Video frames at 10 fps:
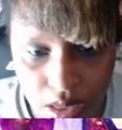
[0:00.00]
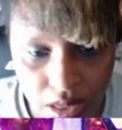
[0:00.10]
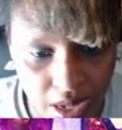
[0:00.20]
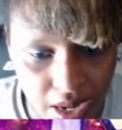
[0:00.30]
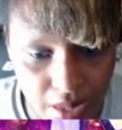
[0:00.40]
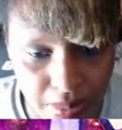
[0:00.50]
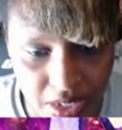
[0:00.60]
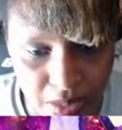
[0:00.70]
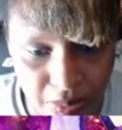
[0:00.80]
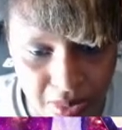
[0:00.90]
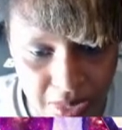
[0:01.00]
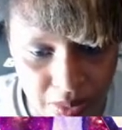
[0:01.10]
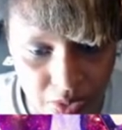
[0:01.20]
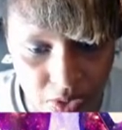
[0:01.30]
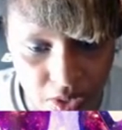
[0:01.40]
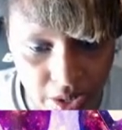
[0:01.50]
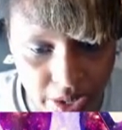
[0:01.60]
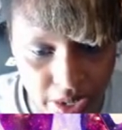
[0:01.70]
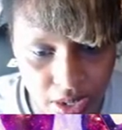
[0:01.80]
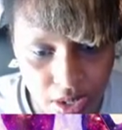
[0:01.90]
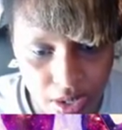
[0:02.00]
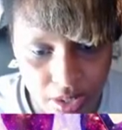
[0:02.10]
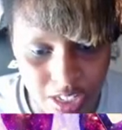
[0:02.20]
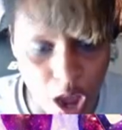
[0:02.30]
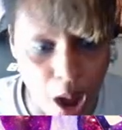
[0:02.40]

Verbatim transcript: Yeah, that messed up on me. I'm so sorry. This is